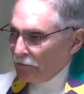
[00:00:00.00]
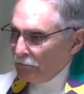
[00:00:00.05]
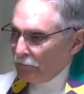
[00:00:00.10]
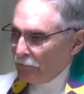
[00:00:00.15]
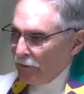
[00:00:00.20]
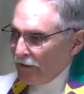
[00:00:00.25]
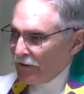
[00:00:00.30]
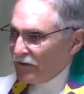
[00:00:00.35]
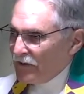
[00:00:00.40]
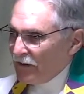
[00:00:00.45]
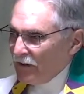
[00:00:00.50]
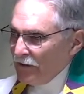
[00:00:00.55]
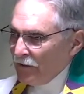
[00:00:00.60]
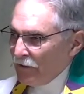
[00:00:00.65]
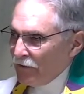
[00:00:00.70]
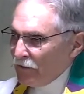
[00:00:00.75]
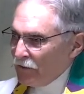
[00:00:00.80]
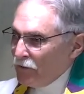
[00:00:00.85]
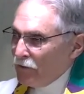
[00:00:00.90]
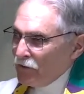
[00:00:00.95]
basically
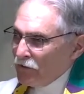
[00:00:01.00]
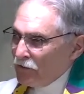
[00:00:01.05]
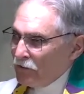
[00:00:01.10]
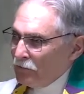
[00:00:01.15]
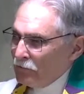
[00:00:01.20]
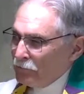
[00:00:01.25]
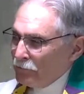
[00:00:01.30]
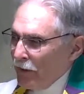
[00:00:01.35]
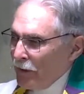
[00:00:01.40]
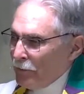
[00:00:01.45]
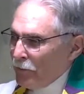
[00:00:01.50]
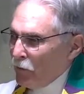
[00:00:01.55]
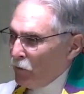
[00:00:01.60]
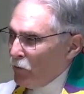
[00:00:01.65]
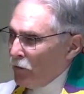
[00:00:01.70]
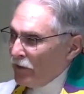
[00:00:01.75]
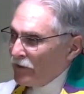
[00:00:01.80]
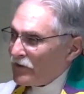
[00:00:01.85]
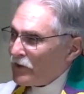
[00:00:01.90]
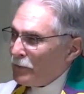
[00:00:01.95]
throw some paper
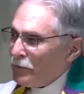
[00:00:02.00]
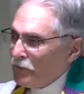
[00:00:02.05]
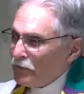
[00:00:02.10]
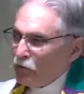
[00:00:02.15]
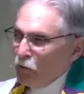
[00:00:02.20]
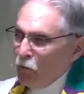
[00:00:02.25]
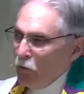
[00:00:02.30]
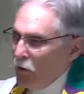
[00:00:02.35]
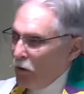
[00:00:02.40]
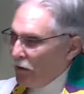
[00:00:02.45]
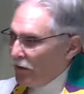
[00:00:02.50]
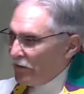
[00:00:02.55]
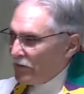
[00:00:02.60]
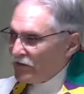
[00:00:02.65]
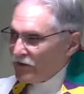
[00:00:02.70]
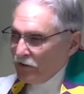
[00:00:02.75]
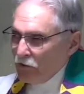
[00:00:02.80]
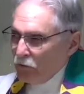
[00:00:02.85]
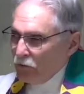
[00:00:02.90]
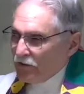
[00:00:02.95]
watts up on the wall and
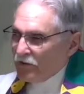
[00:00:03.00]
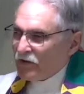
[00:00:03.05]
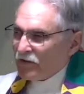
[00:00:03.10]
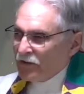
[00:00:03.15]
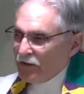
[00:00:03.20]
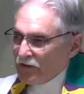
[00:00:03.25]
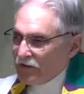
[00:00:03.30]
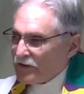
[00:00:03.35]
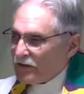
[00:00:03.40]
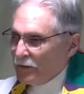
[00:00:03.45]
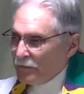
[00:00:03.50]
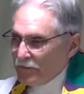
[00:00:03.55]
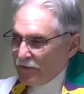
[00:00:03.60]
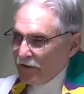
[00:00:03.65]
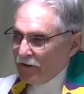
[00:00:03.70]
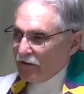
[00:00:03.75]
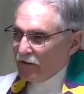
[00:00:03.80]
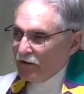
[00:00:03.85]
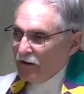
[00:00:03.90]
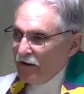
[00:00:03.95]
see what sticks up
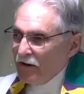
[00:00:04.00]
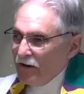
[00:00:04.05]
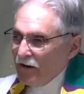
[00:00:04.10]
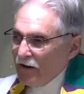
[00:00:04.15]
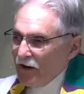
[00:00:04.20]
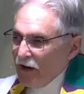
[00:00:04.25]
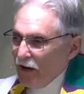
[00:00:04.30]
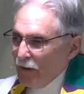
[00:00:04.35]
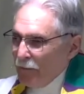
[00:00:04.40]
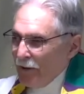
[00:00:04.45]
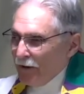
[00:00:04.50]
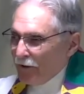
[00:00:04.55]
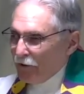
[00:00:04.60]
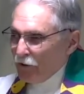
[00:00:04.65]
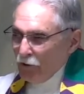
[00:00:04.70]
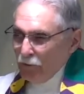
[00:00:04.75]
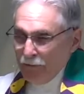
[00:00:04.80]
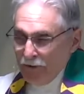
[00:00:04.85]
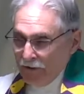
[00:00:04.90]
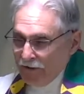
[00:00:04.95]
there about
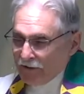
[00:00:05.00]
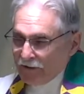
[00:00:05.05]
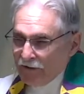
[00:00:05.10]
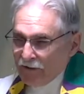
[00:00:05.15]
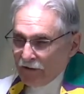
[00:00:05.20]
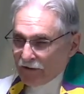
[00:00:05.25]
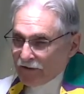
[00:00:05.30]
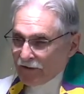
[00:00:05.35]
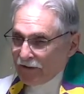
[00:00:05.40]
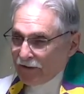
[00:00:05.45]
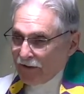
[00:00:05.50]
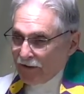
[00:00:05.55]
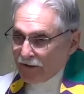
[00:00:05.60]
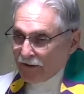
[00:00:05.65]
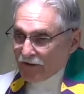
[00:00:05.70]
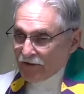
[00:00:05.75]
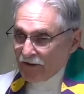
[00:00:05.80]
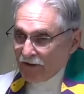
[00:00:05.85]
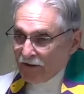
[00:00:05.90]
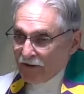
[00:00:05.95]
humility, because like I
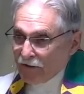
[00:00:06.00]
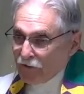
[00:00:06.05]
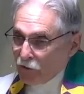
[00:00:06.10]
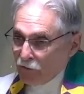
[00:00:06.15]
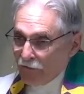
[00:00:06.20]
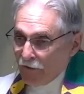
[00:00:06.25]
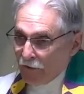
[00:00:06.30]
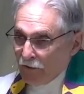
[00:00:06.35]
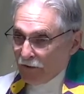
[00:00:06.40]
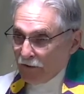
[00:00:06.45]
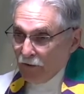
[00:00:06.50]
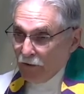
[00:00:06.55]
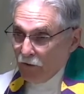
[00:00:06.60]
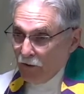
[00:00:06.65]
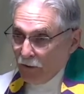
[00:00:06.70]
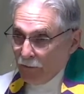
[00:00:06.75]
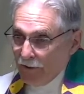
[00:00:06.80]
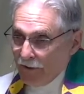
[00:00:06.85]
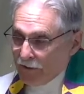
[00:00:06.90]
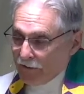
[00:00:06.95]
said, I know very
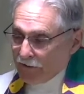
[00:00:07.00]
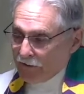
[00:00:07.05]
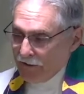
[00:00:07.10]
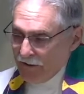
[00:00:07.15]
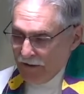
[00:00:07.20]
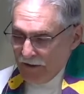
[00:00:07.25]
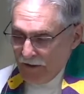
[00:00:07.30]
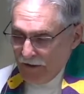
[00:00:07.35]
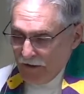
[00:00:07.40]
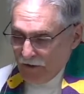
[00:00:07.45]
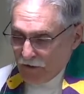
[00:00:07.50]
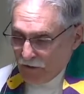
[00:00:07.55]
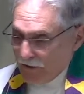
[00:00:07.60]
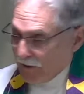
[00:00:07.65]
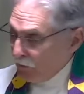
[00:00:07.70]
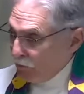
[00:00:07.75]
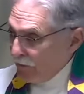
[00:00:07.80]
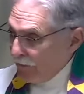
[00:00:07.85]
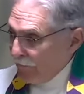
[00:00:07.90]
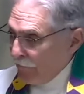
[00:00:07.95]
little about it. So
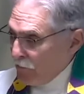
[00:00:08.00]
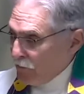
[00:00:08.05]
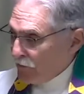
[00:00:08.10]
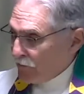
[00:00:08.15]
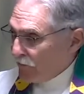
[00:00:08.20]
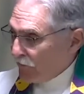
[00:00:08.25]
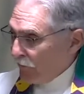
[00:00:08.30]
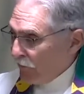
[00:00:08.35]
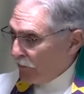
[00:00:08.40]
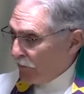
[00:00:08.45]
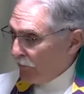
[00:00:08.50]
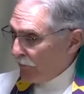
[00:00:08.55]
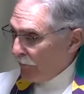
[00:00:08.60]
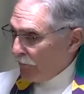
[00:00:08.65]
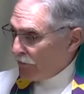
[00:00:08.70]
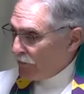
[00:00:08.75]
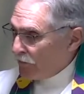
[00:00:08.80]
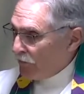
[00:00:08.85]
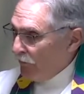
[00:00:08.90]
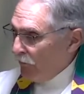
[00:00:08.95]
can we focus for,
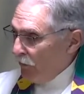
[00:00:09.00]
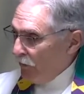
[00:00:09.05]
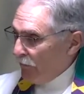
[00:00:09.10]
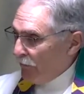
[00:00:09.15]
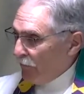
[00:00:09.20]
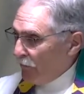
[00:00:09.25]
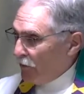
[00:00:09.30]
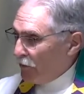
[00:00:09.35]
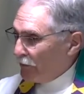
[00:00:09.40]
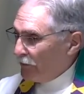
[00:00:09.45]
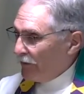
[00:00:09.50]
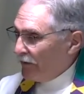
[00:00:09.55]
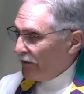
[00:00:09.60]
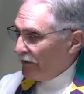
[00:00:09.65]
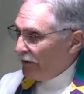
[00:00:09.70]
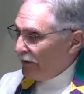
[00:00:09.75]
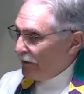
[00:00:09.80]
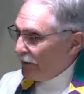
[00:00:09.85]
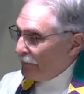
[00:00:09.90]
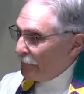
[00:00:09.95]
first of all on, the,
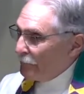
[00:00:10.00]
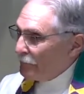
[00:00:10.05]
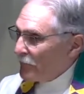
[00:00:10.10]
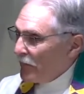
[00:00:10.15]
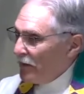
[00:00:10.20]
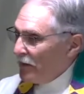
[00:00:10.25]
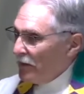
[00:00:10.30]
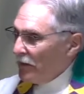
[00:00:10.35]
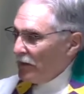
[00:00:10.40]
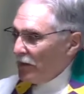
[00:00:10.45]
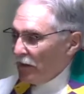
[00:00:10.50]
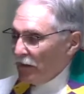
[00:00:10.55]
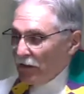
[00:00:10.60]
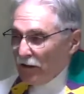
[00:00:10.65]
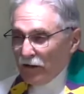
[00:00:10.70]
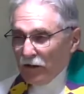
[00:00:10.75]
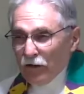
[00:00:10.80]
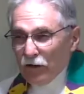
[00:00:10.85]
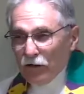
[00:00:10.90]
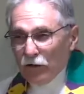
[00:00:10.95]
uh, uh,
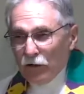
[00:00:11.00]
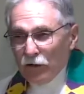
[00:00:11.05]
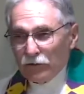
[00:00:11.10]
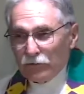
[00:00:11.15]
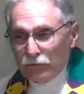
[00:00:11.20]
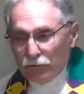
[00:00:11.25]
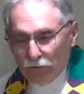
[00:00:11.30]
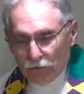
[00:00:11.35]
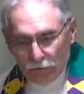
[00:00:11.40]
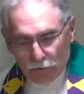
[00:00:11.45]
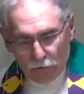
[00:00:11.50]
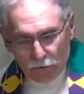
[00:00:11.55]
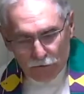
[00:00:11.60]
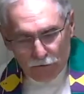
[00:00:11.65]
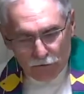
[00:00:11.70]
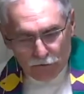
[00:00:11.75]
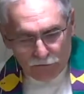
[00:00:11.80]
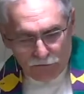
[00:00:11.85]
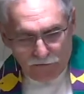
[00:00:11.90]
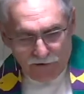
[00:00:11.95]
uh, on, on
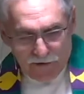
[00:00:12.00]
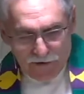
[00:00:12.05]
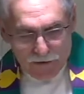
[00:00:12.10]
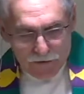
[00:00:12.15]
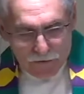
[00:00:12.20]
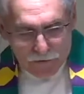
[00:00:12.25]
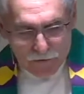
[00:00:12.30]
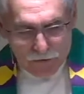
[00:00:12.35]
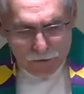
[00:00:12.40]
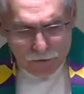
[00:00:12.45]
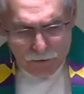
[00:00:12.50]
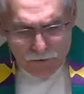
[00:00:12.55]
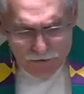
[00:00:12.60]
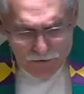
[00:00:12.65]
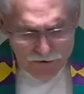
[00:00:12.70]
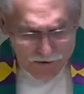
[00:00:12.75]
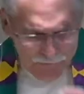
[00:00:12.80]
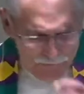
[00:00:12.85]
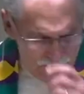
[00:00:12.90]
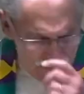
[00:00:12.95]
financial
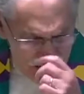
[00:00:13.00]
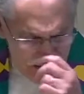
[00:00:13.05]
stewardship?